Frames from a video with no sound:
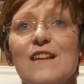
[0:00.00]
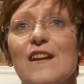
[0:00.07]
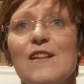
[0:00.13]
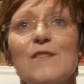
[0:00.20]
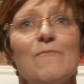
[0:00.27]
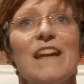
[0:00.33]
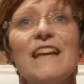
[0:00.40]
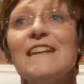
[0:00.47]

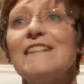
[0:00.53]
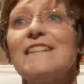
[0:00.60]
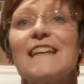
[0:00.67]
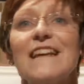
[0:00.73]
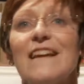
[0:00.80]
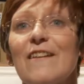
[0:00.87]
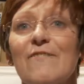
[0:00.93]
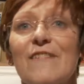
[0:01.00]
an
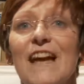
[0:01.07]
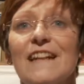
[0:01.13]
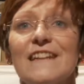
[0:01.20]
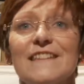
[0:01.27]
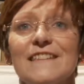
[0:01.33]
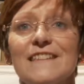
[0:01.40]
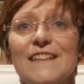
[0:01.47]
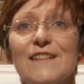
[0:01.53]
amazing
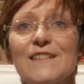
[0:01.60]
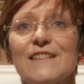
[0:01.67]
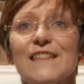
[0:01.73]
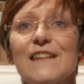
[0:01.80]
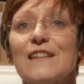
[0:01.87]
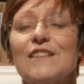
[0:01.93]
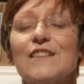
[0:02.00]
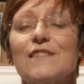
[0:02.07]
event because
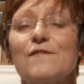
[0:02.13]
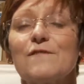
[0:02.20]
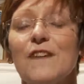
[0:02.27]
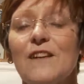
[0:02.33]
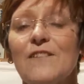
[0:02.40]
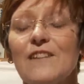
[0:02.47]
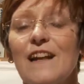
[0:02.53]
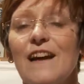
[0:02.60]
it just
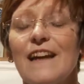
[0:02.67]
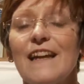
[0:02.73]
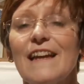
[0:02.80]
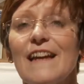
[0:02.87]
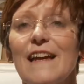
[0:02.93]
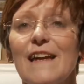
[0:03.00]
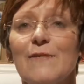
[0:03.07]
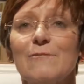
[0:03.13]
felt like
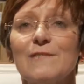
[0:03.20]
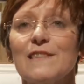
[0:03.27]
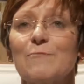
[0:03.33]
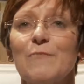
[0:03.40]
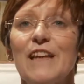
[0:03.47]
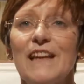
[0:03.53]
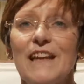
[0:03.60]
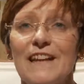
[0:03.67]
he was
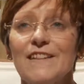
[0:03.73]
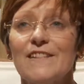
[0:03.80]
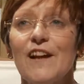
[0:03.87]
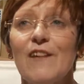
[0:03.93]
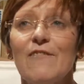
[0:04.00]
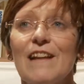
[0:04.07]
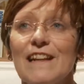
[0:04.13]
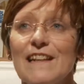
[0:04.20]
speaking
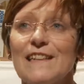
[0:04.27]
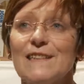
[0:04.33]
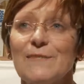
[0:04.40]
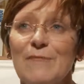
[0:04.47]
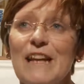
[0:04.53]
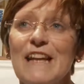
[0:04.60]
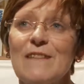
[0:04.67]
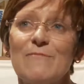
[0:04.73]
directly
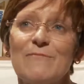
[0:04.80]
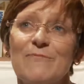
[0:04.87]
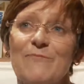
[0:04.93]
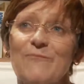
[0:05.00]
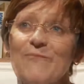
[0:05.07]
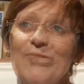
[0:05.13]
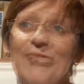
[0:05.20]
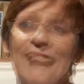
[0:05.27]
to me,
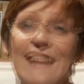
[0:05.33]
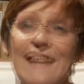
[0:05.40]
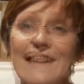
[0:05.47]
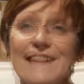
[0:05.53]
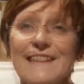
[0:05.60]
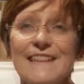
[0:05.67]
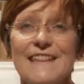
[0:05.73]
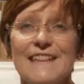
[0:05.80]

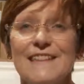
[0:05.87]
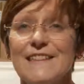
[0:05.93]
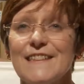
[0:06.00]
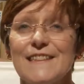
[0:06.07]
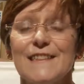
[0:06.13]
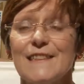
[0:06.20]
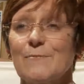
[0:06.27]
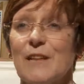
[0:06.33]
and it
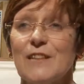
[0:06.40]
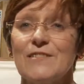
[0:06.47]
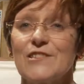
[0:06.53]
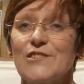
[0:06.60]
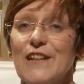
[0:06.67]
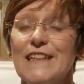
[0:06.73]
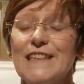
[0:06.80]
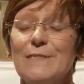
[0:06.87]
just spoke
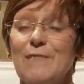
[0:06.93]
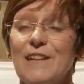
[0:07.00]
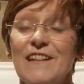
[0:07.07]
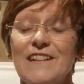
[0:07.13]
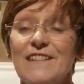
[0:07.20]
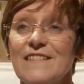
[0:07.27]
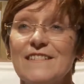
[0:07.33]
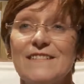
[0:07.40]
straight to my
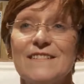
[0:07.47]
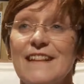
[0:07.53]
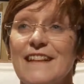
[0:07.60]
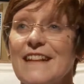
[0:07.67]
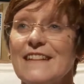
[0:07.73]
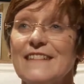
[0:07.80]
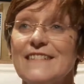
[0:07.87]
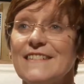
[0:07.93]
heart,
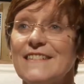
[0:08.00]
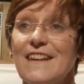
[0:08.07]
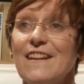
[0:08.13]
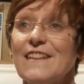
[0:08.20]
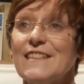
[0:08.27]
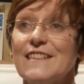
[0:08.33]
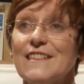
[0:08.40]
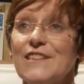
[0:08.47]
and
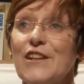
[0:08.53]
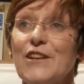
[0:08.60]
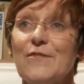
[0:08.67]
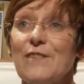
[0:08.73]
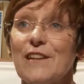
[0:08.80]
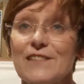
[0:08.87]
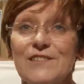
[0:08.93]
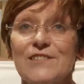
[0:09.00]
I just
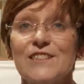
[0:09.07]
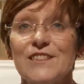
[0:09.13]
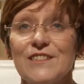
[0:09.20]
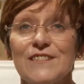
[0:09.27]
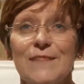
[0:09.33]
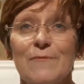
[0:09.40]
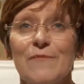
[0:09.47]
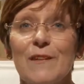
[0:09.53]
knew I'd got to
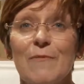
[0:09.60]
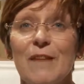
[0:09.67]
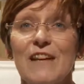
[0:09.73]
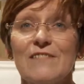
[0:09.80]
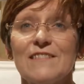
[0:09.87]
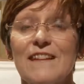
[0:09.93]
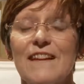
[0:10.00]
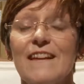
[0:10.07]
do something
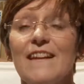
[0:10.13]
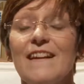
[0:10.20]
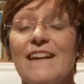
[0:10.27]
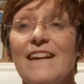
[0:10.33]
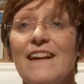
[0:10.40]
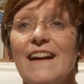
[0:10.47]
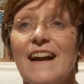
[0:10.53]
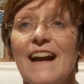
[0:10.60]
about it.
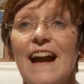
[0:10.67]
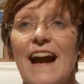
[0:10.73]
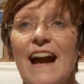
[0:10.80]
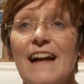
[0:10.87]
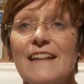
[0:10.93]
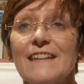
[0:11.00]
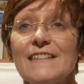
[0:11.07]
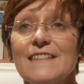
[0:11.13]

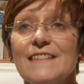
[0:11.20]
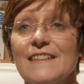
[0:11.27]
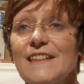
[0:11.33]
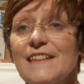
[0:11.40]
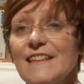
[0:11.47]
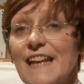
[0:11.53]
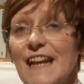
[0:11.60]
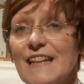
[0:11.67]
And
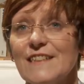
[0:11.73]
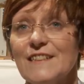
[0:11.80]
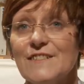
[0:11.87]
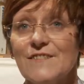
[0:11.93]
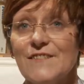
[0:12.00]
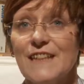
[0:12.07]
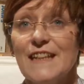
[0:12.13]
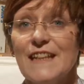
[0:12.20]
at the end
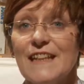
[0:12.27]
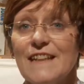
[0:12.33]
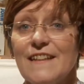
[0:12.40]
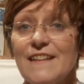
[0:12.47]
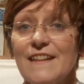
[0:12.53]
of the